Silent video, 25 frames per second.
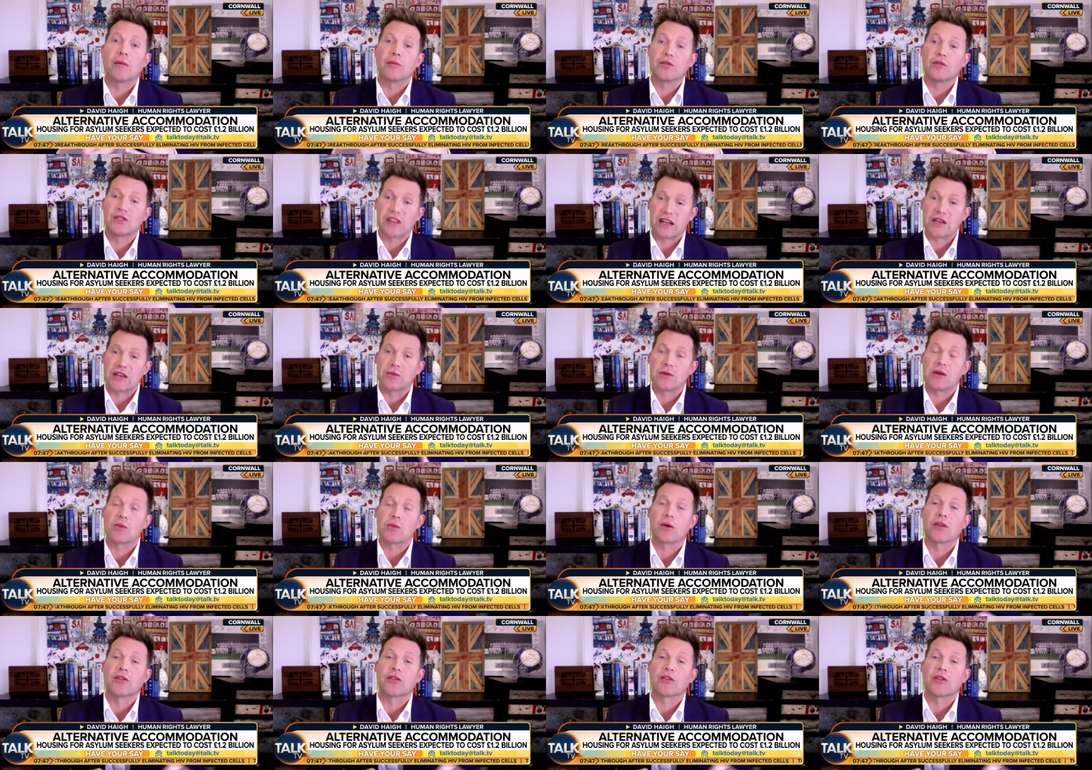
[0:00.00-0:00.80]

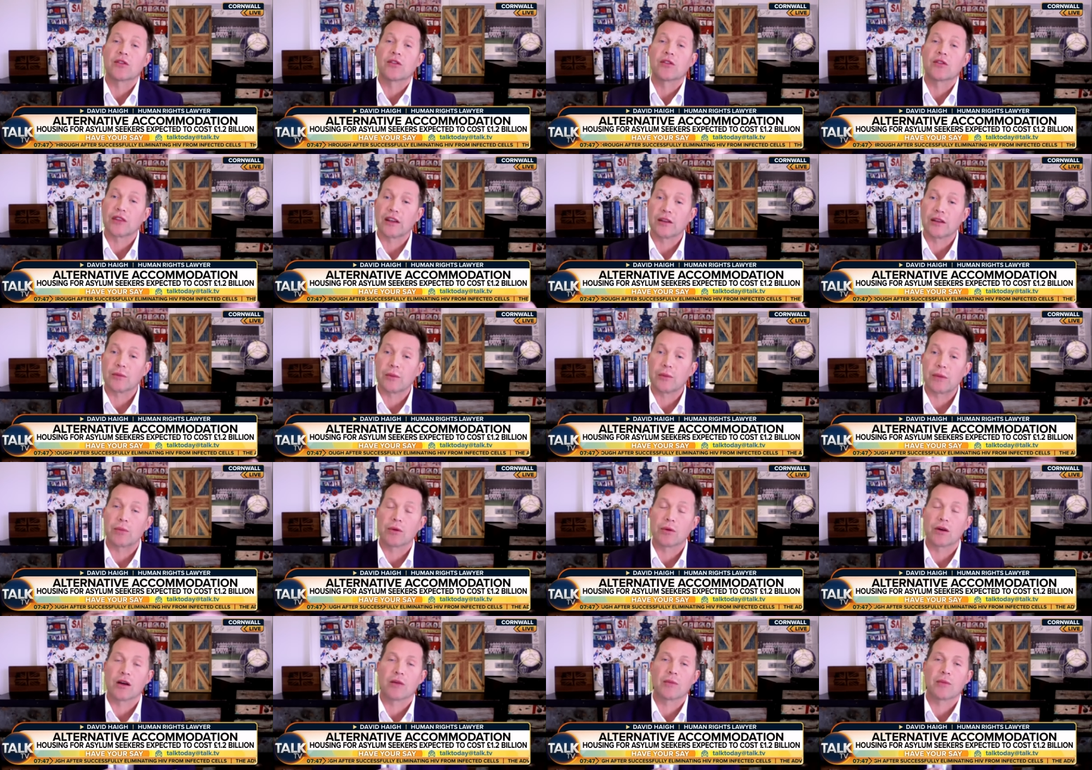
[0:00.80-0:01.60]
genuine ones and obviously the
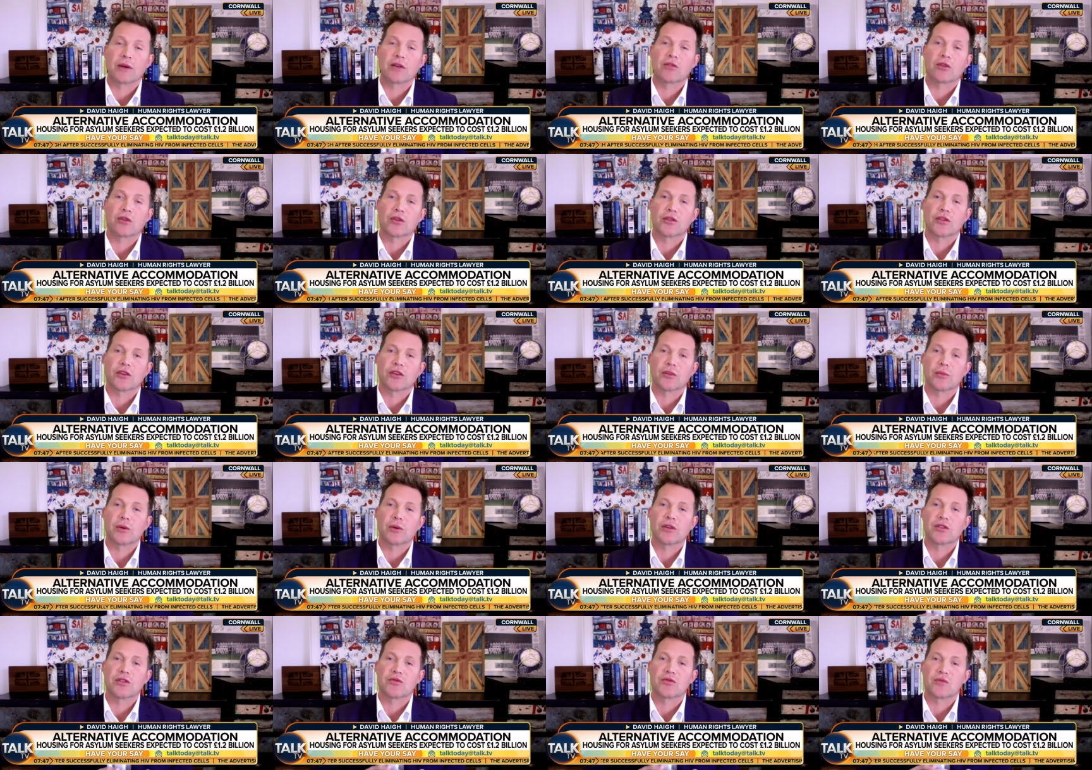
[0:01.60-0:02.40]
people coming across for
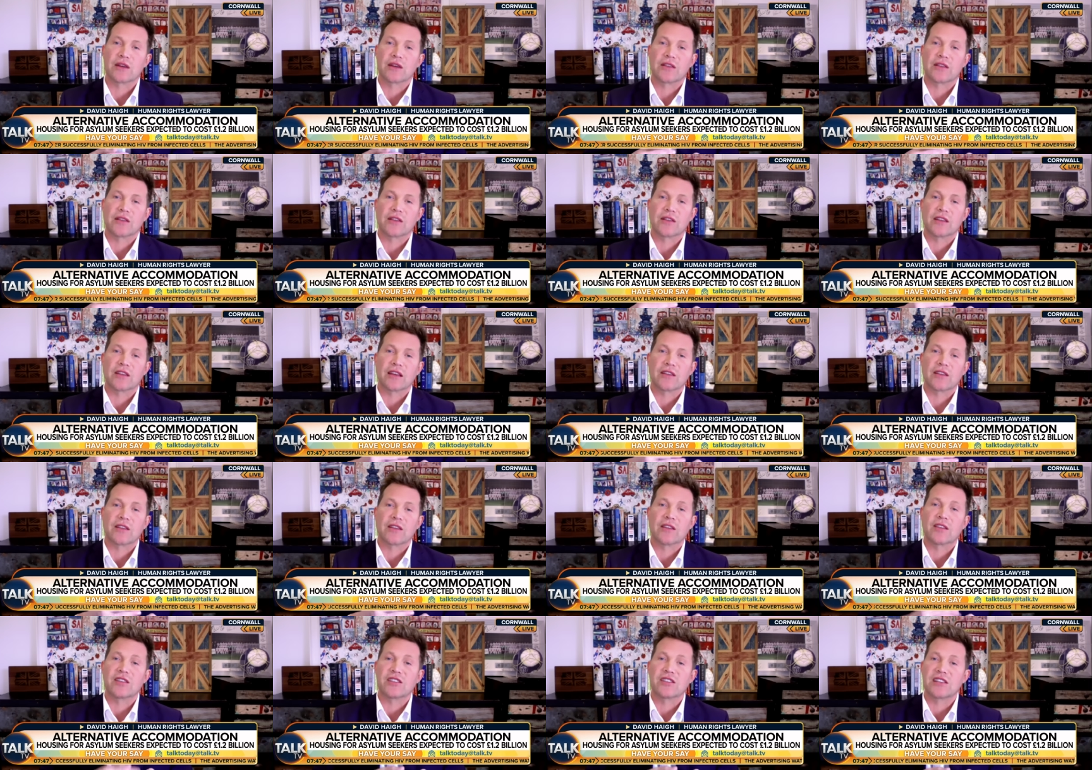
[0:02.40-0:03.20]
commercial reasons, is
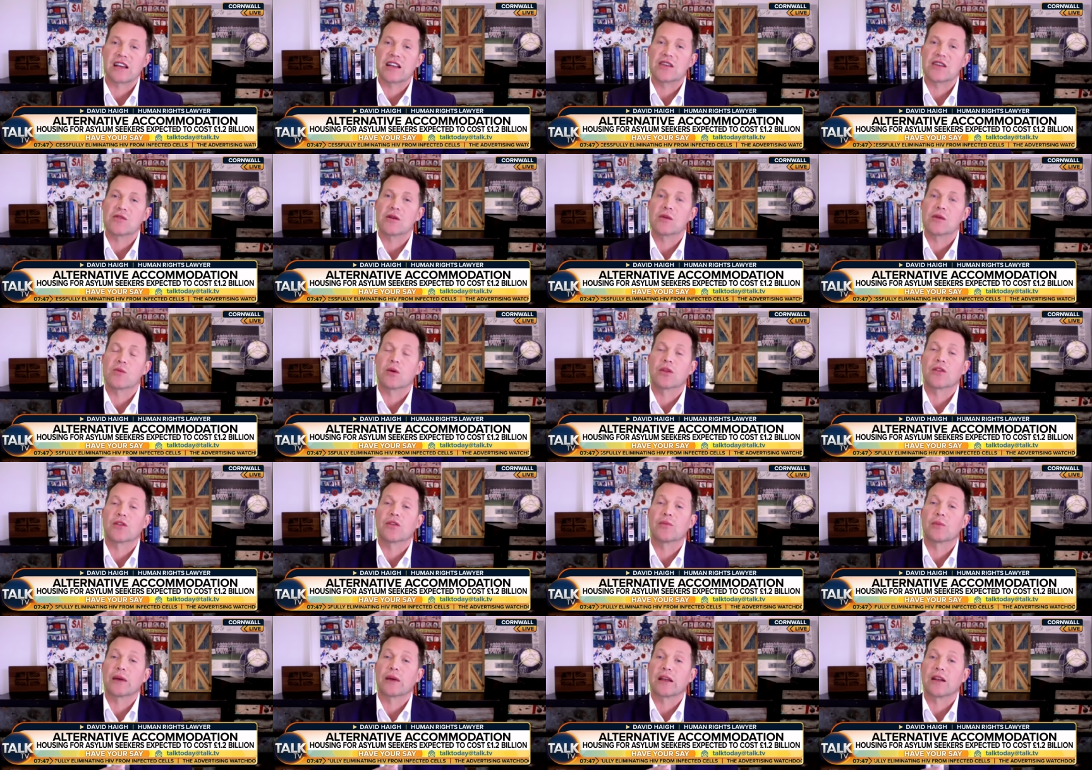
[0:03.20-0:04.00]
that the genuine
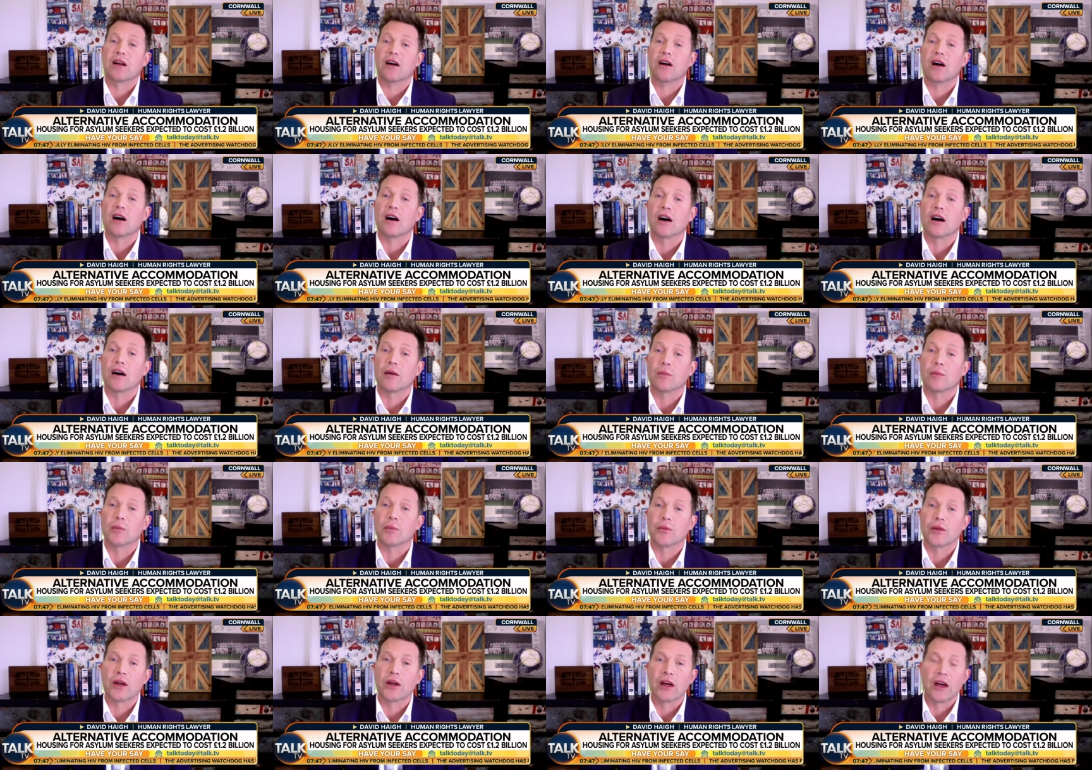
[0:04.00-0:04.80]
ones have been
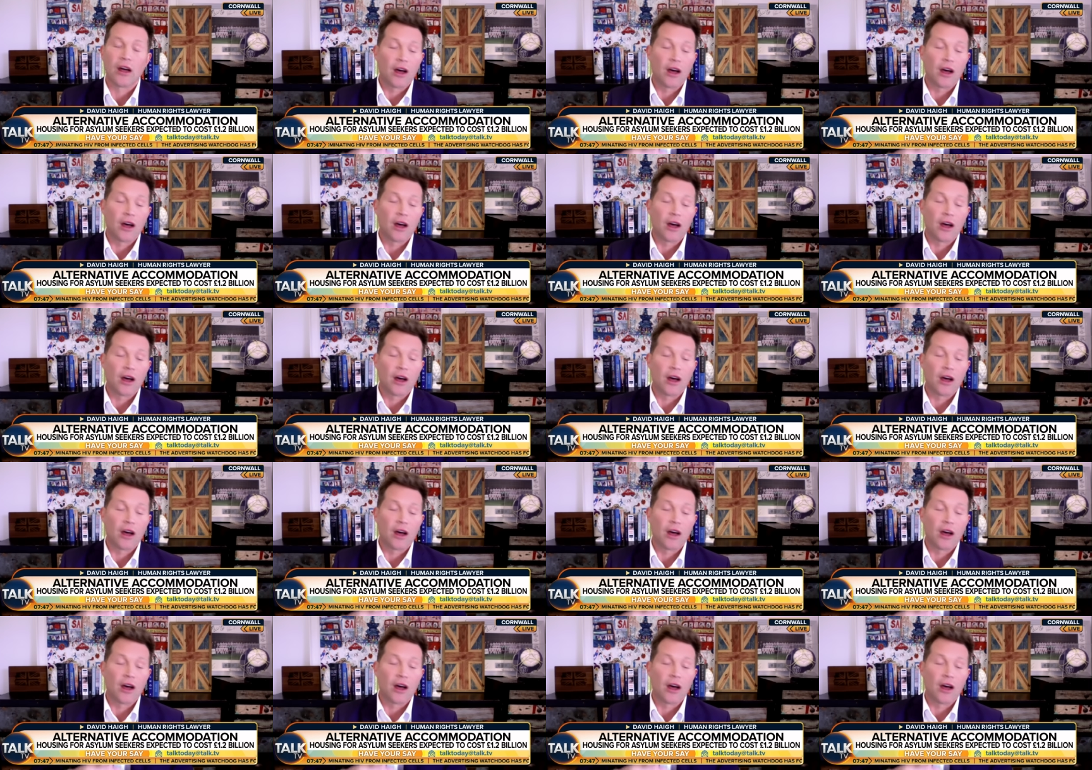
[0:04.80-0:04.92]
harmed.